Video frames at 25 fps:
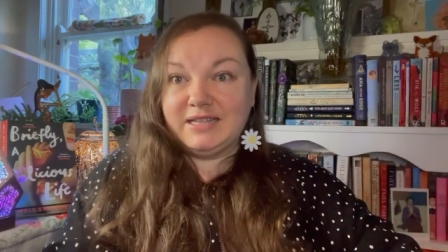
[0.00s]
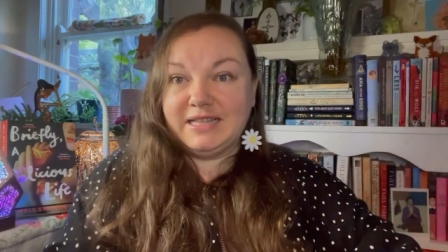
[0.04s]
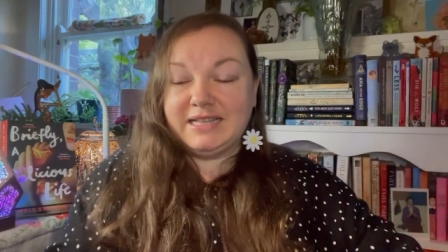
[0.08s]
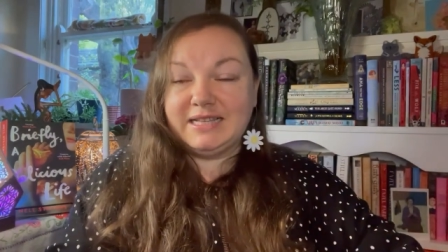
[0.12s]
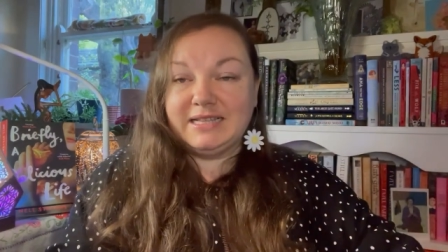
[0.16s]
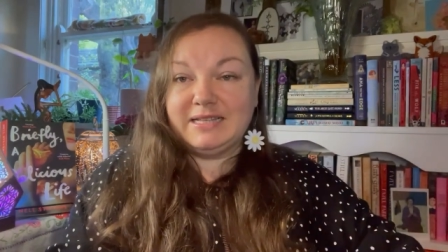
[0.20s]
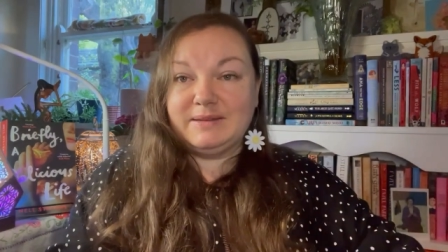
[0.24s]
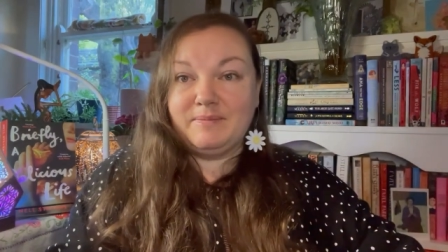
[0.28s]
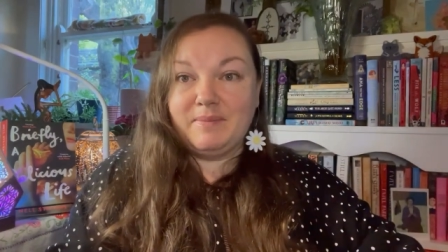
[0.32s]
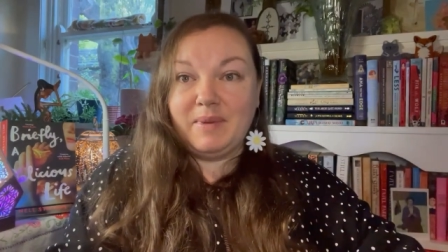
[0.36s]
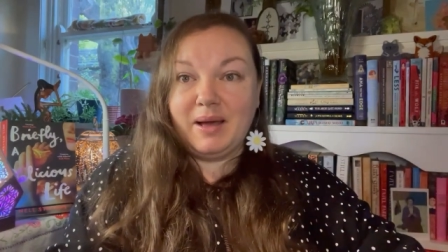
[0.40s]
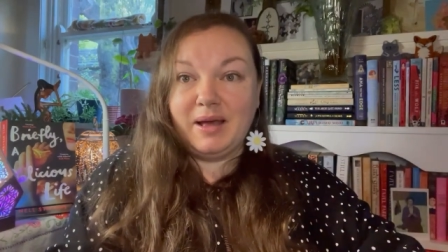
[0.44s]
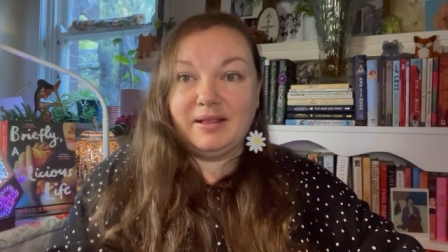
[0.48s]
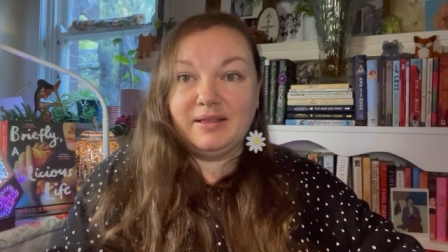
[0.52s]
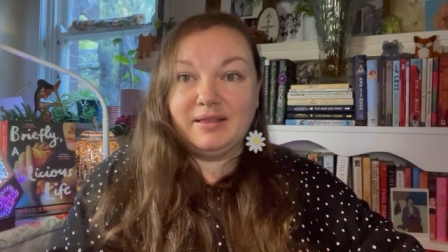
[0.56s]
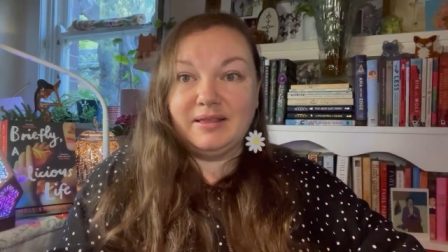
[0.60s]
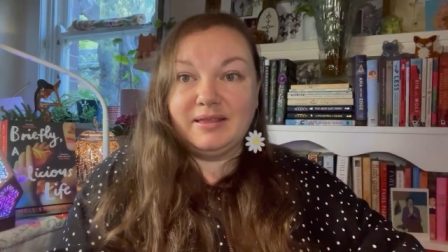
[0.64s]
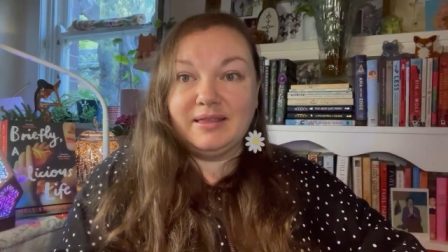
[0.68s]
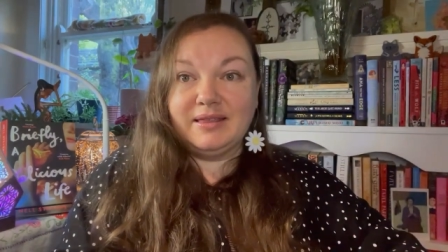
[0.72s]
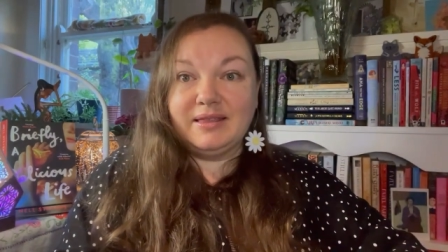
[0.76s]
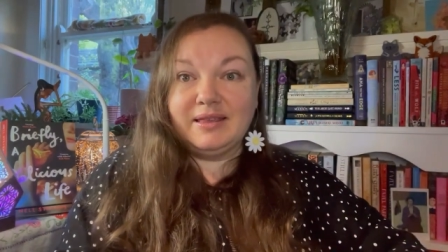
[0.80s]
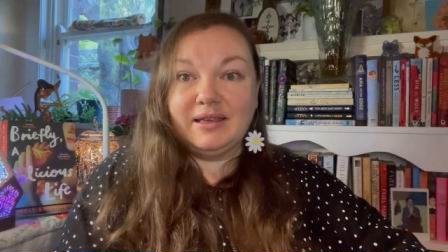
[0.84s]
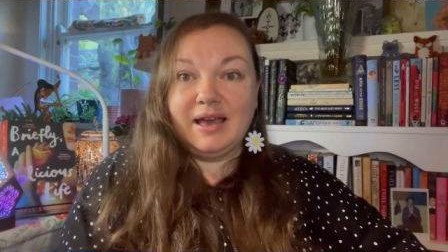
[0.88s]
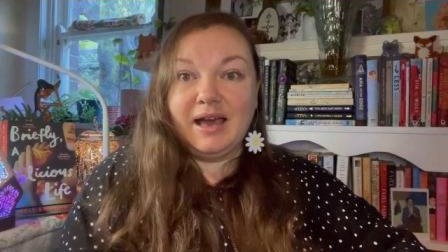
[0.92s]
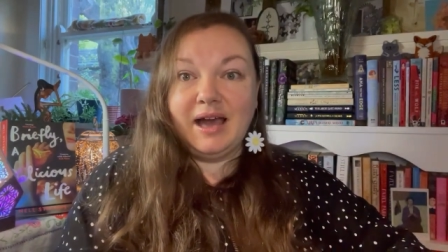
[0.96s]
this month
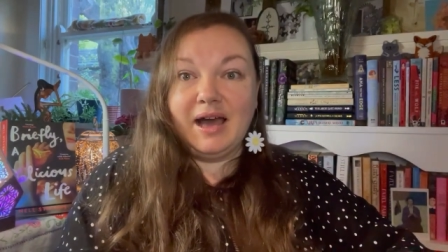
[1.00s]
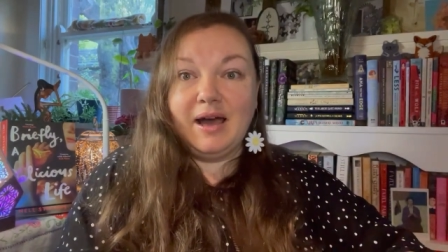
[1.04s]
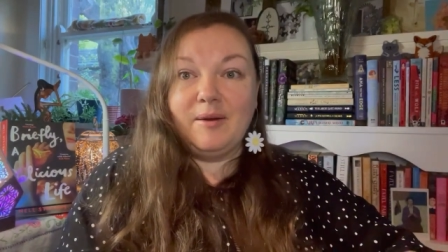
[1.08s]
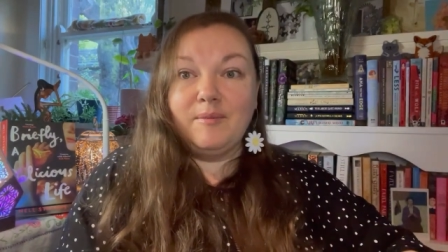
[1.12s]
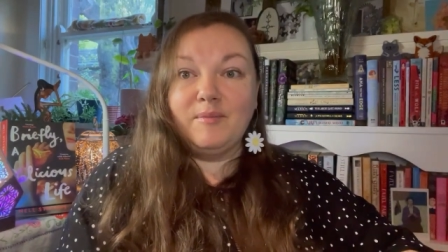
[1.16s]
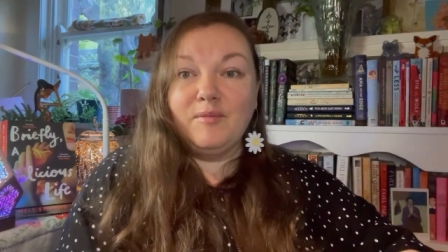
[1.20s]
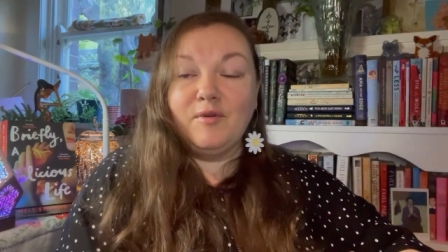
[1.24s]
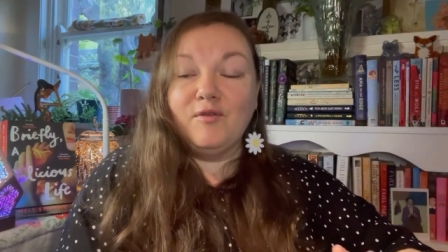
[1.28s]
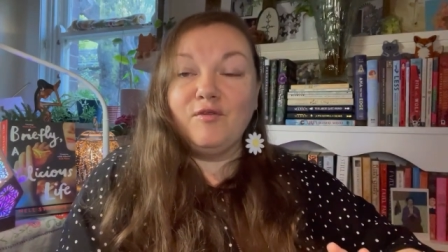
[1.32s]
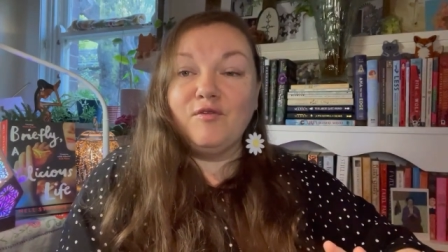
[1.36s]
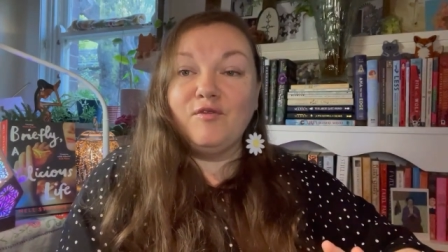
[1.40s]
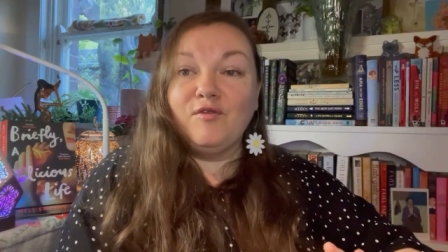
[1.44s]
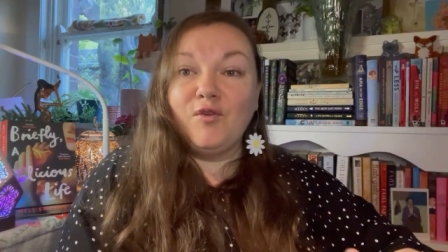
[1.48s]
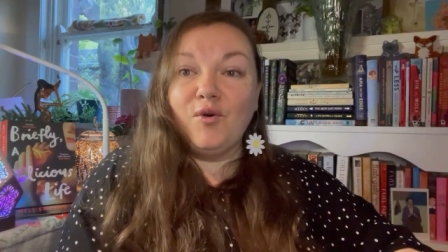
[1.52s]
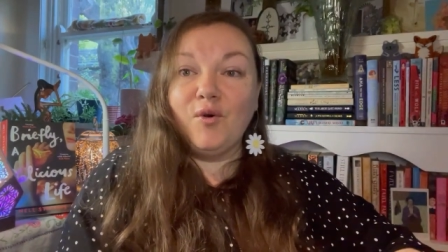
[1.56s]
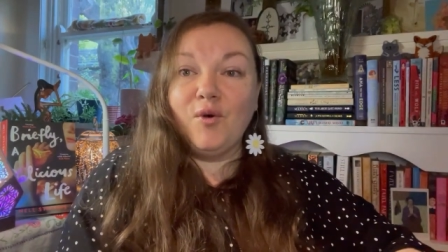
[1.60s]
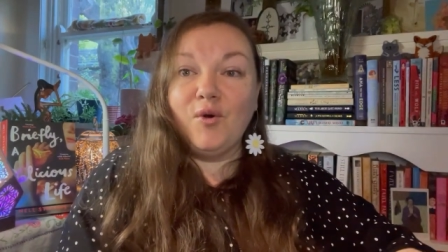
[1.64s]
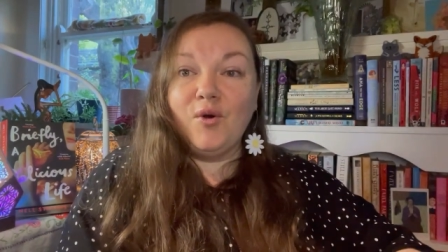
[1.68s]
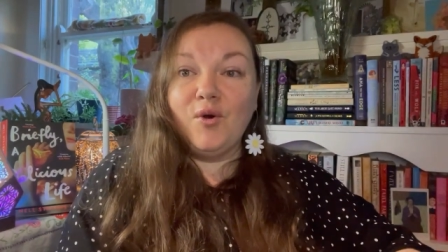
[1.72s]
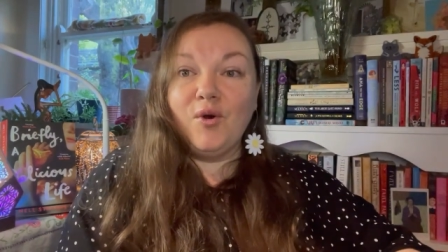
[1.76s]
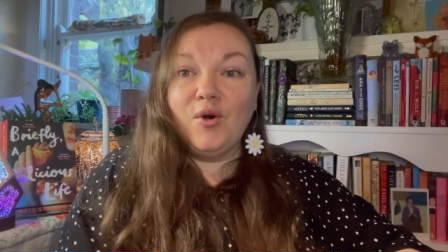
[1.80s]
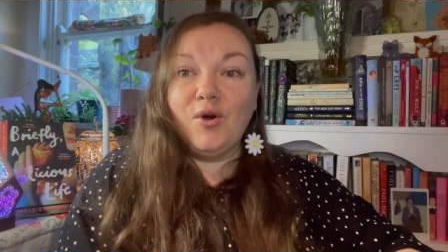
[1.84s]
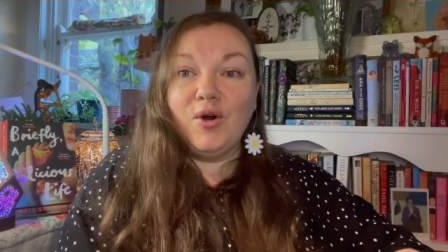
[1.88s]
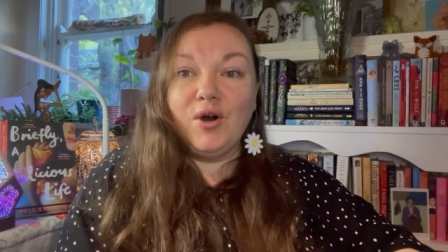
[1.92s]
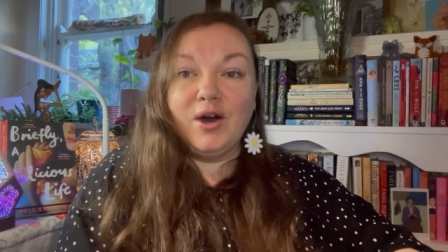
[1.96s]
um,
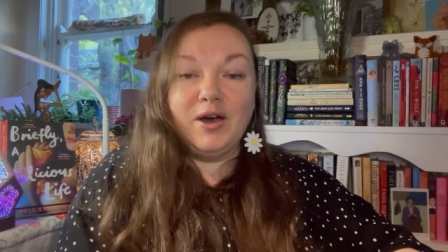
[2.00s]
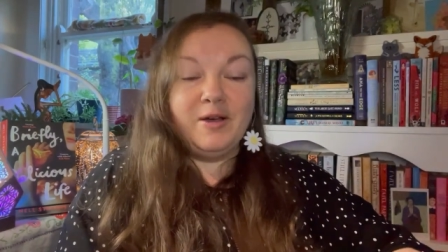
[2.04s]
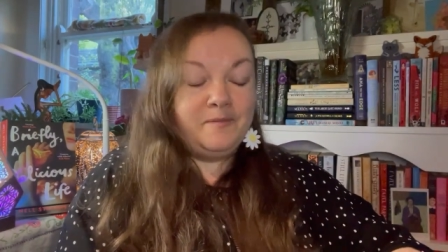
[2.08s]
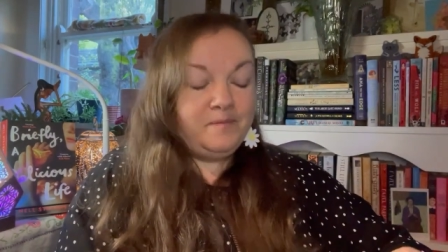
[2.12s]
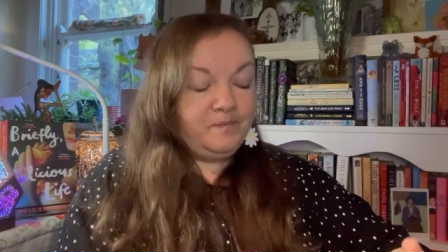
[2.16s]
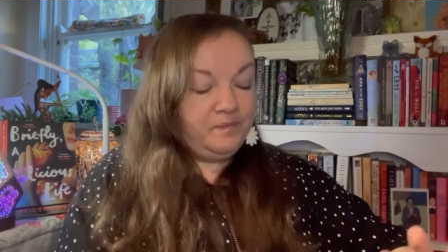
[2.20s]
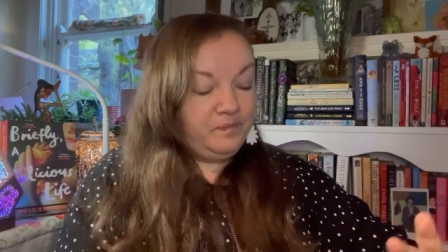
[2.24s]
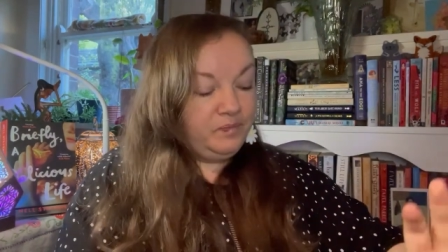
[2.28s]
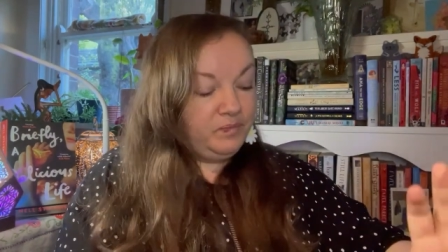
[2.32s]
for